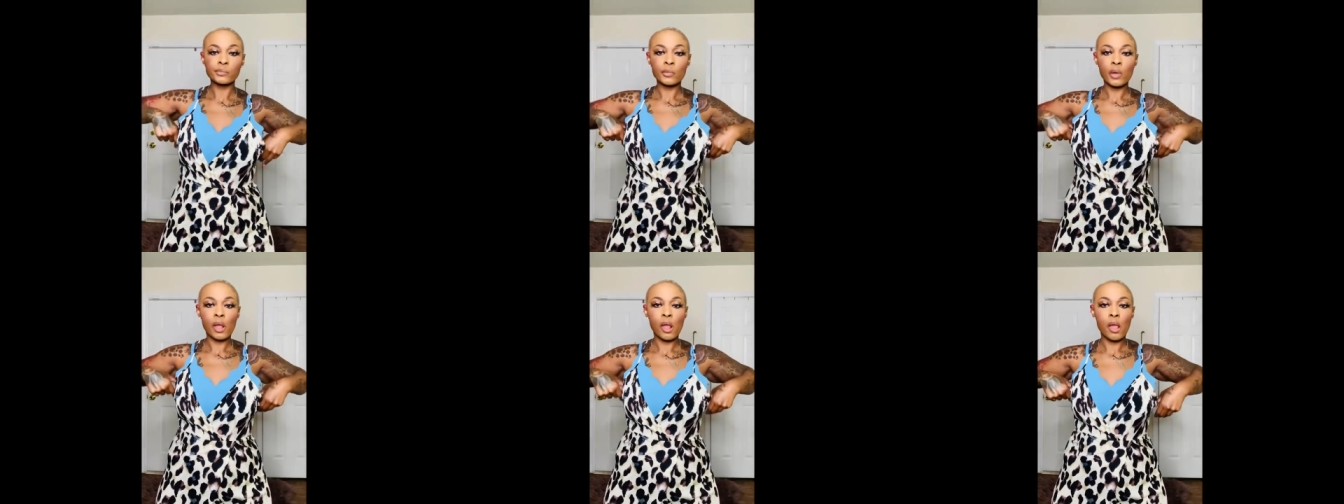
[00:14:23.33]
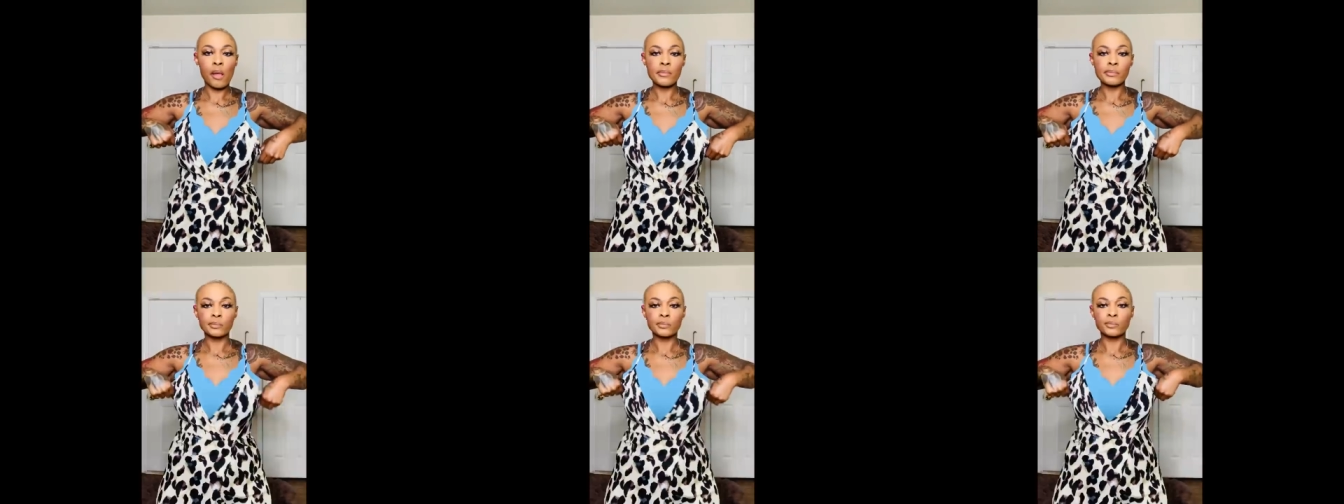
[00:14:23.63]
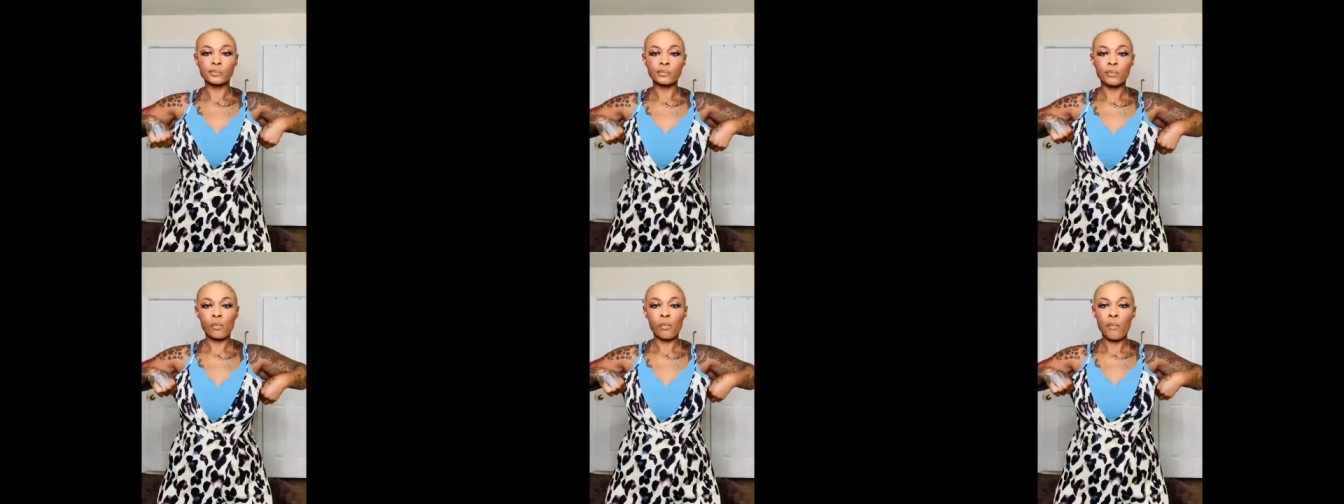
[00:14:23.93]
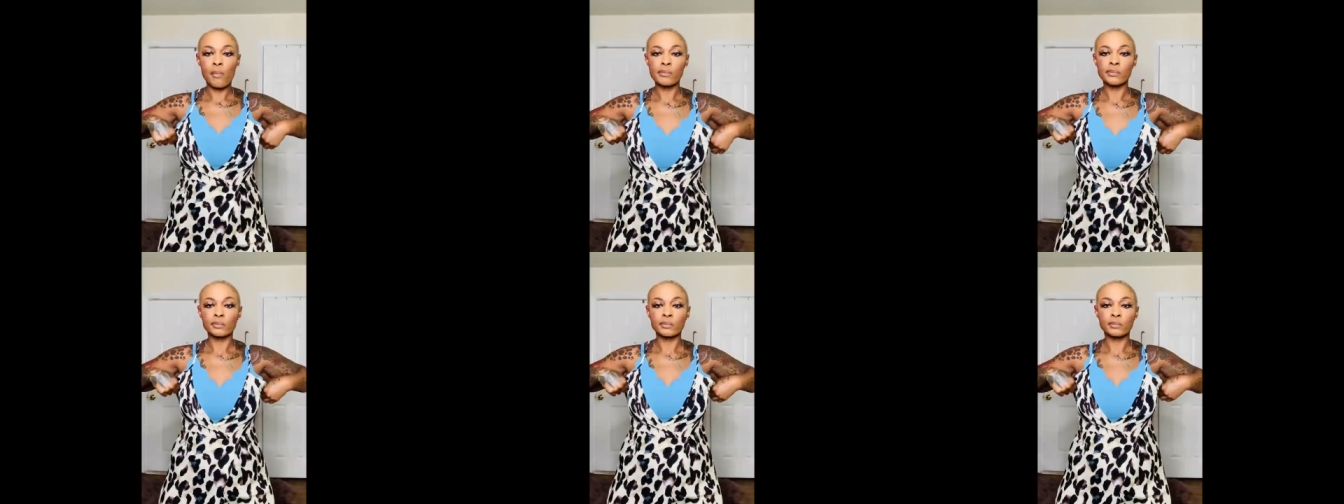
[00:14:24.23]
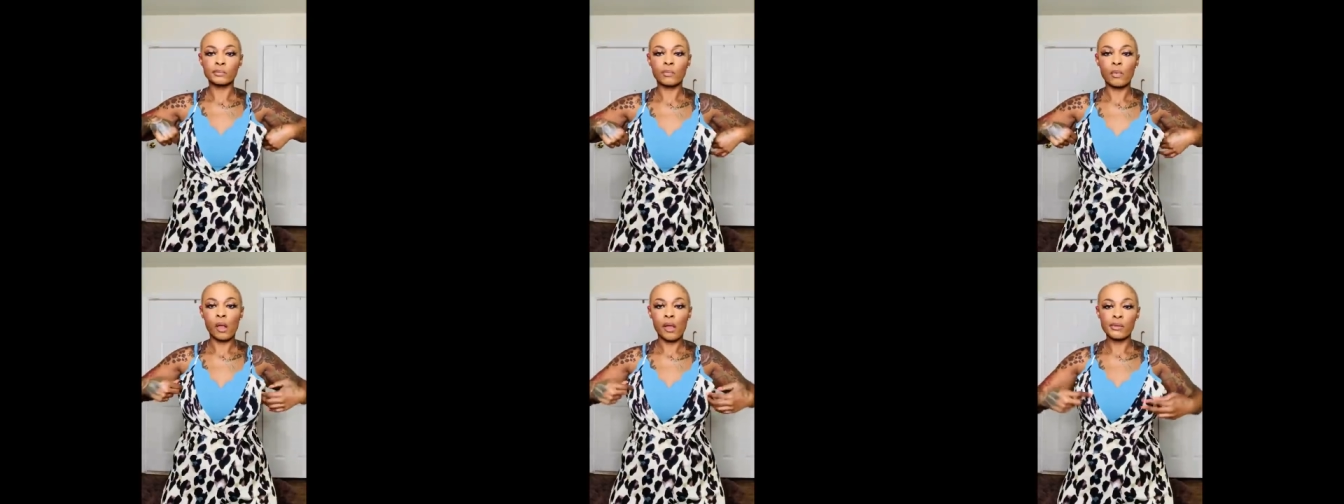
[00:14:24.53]
Me and my
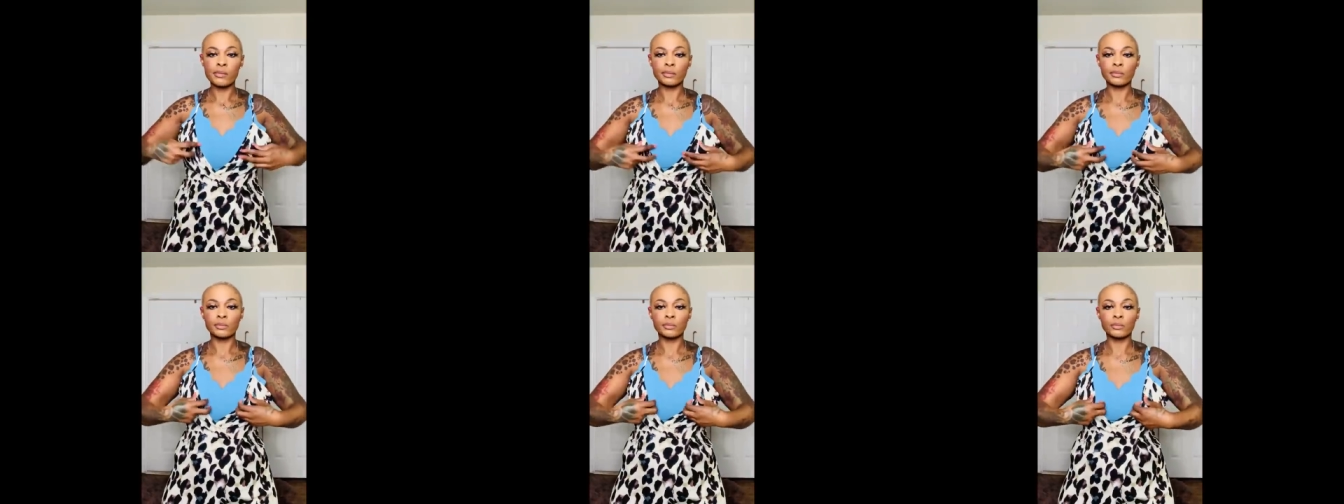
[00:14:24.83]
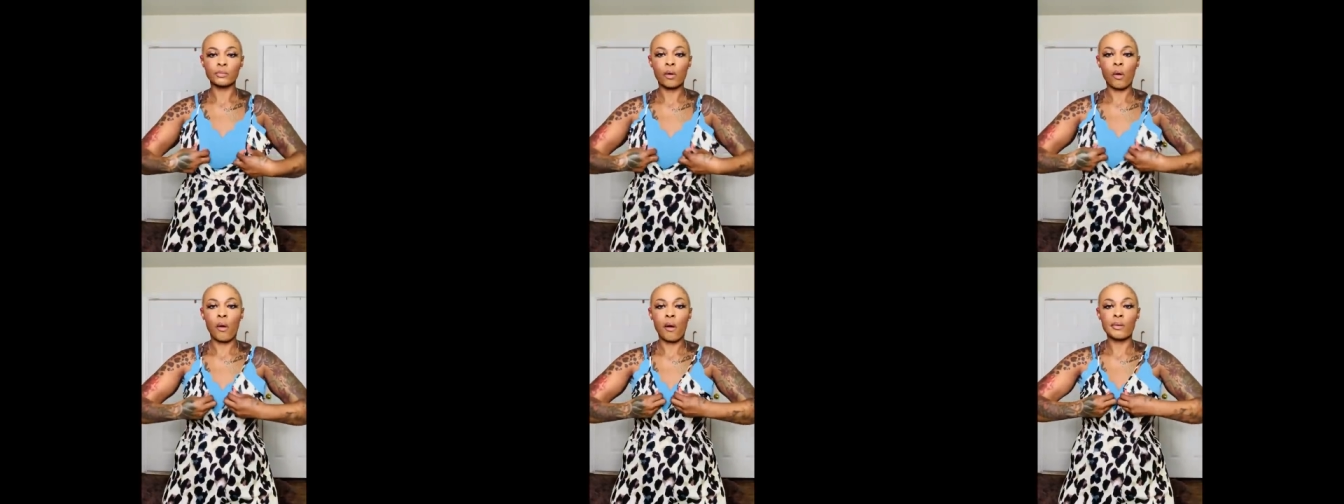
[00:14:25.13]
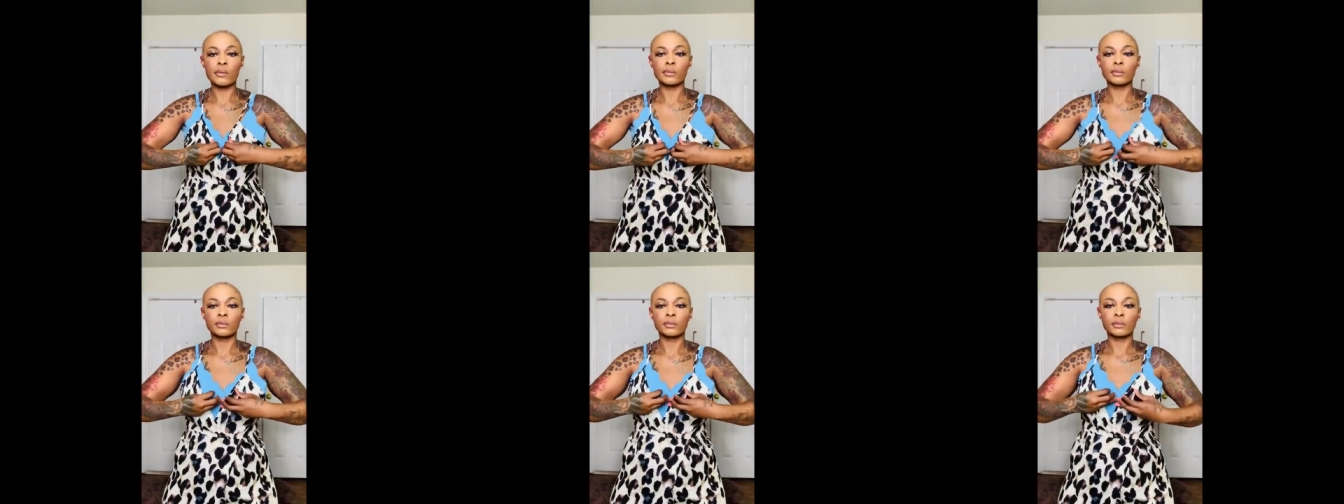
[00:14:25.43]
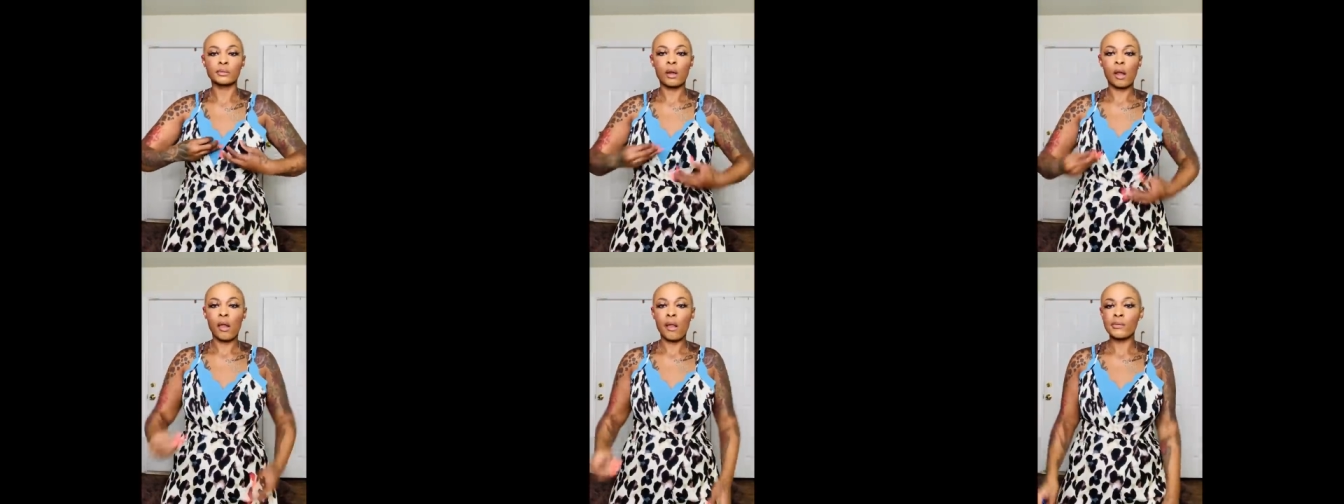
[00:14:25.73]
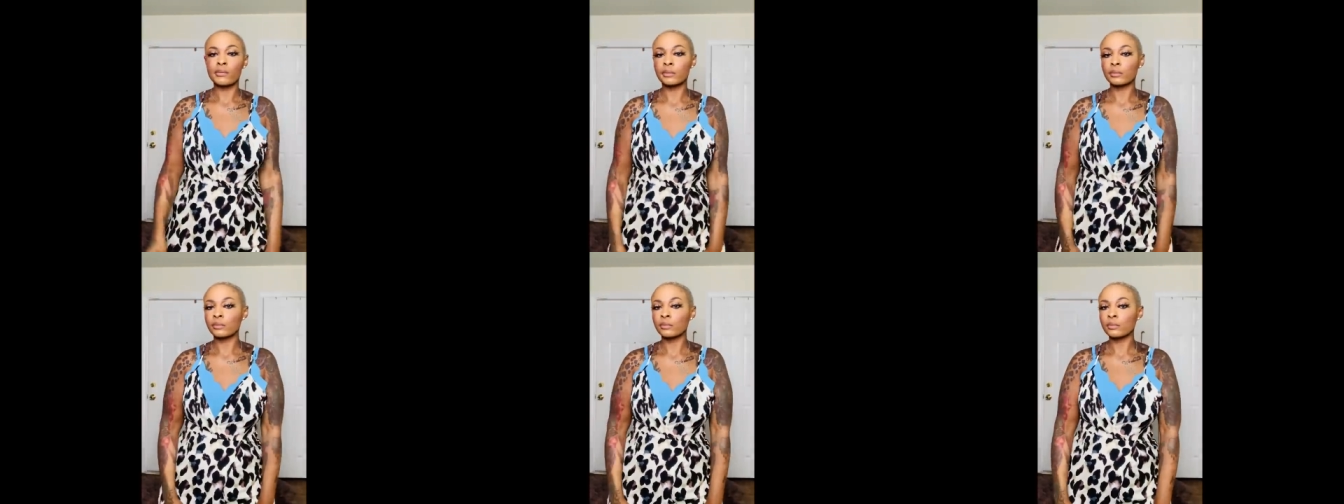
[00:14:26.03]
entanglement went to New Orleans, and I
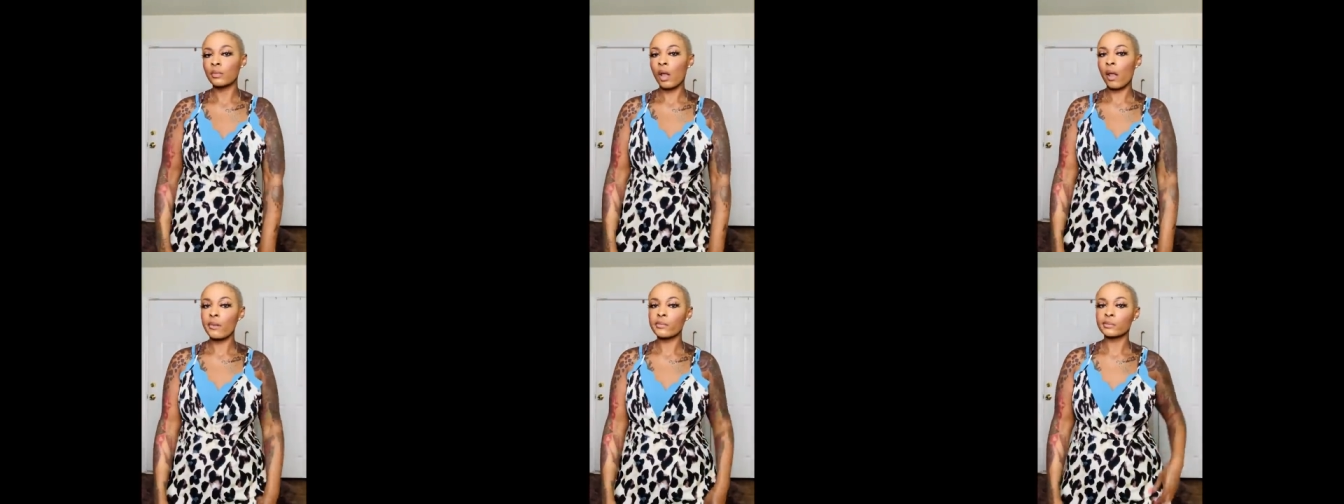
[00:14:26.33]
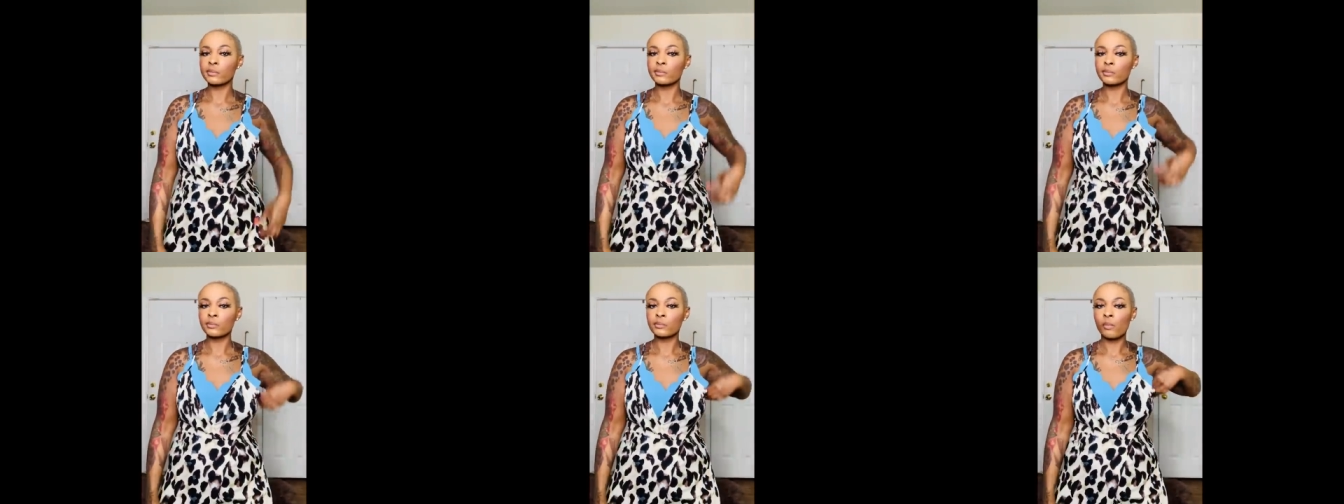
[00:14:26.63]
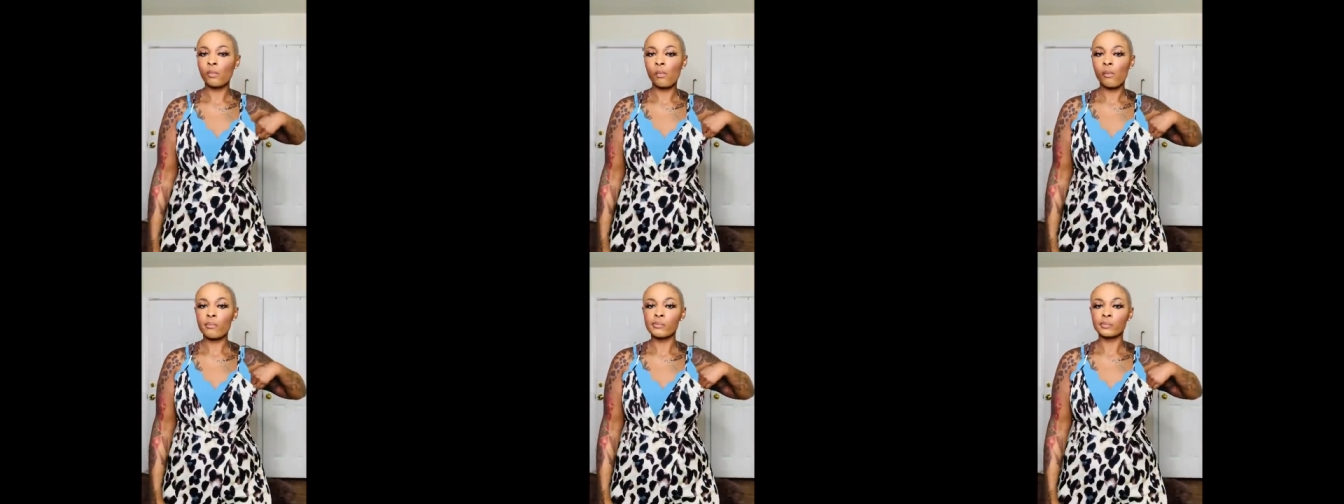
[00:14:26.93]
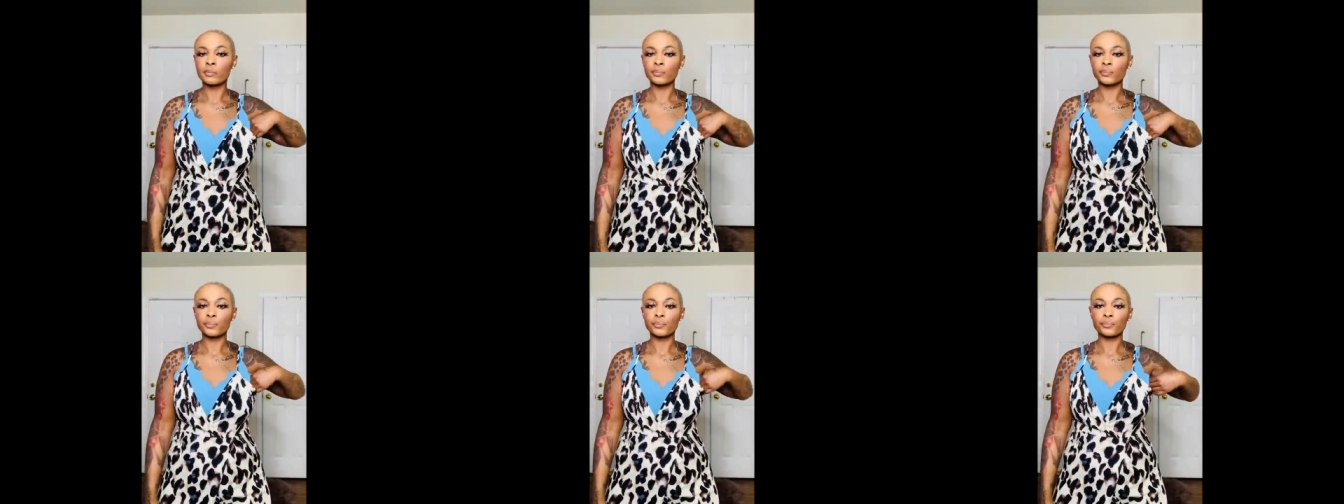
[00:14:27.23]
wore this little number at the zoo.